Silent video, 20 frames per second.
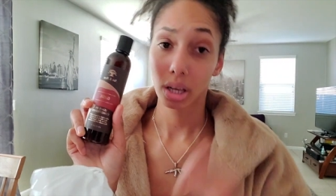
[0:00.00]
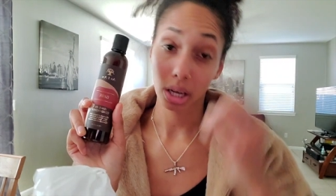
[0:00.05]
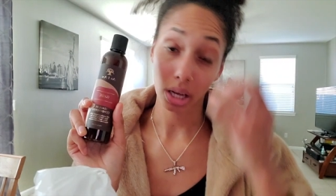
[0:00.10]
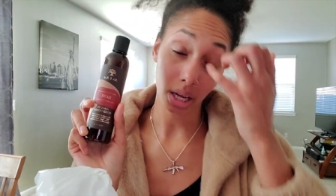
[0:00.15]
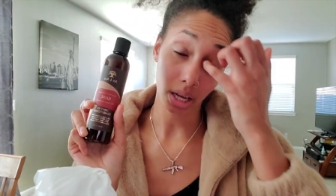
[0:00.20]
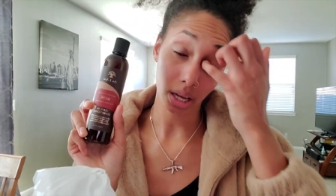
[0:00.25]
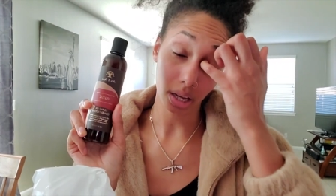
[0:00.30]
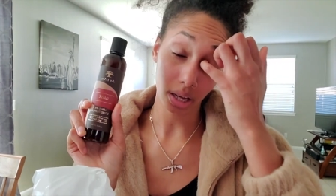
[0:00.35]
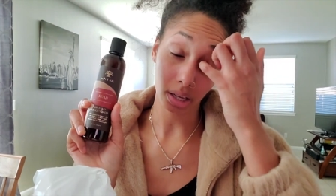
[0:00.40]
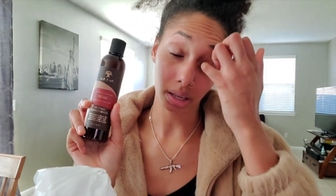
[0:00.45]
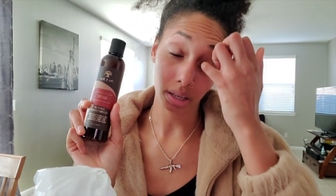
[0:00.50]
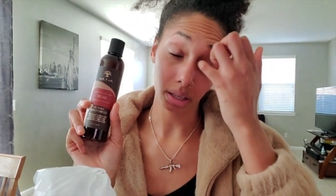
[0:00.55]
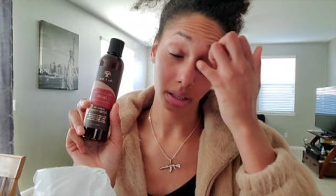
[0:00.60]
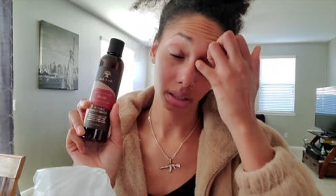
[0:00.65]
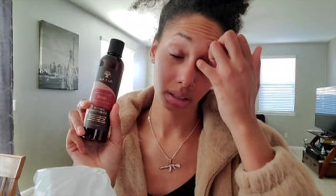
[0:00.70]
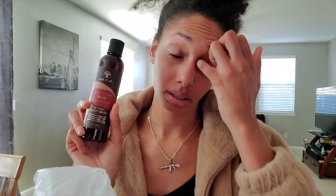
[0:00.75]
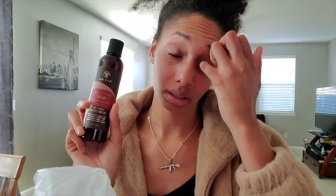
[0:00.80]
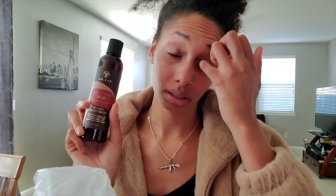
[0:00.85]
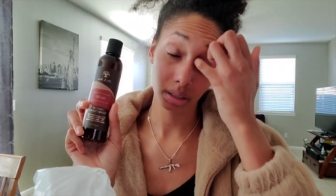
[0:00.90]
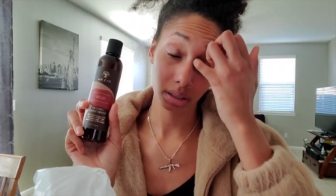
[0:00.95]
Uh,
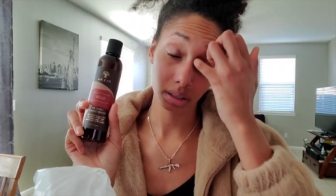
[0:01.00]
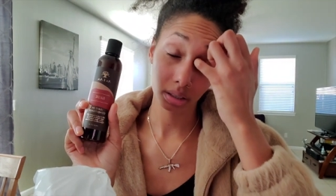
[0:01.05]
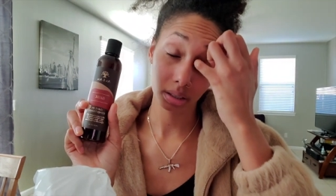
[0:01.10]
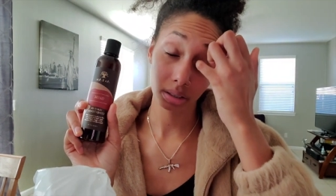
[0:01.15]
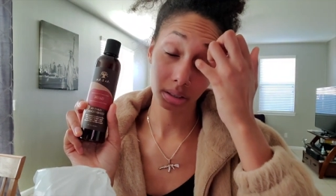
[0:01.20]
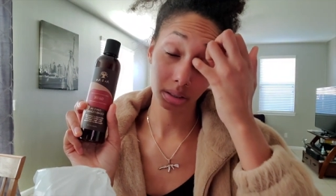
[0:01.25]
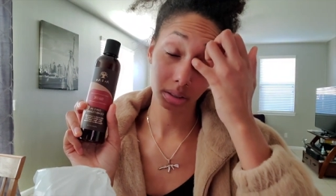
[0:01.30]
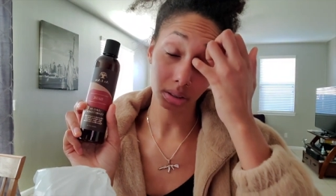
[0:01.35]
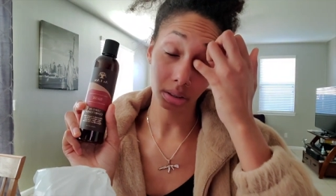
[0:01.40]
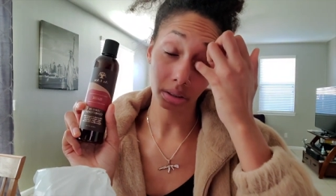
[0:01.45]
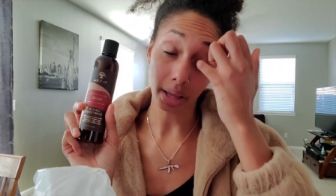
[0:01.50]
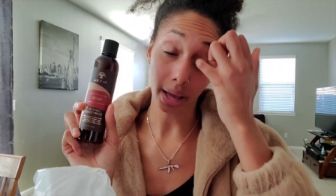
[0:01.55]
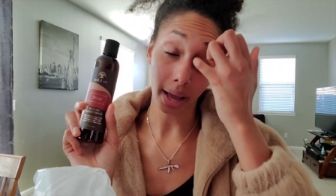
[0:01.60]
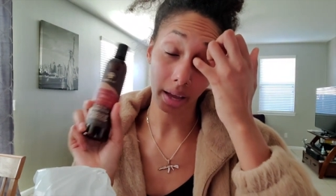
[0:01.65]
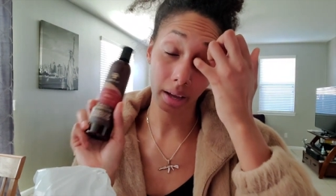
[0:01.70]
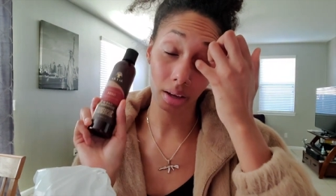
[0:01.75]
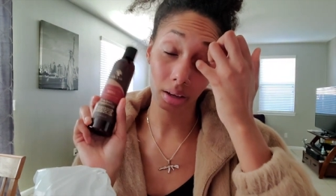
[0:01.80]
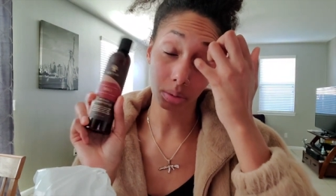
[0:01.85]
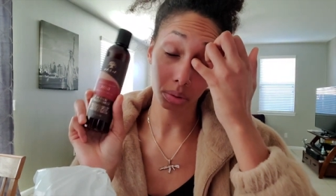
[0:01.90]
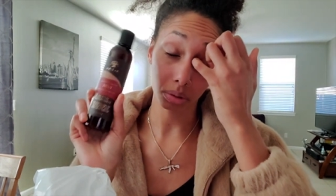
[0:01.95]
so
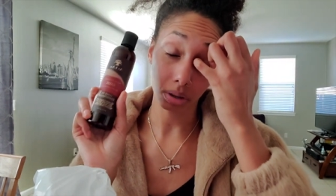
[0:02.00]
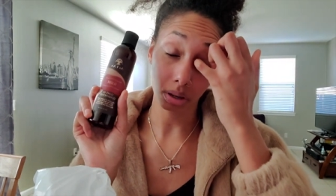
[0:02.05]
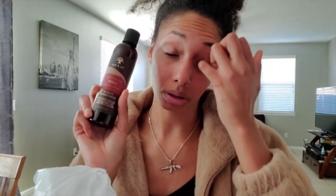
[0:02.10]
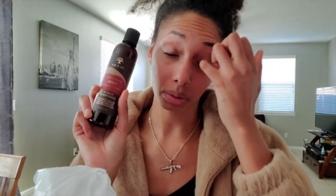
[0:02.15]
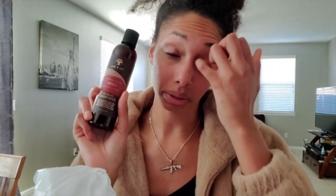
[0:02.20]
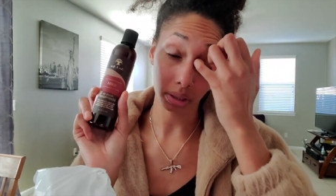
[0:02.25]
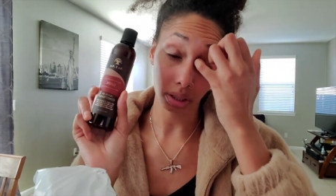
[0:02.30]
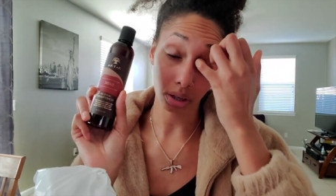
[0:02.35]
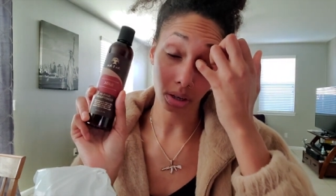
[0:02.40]
that will go with the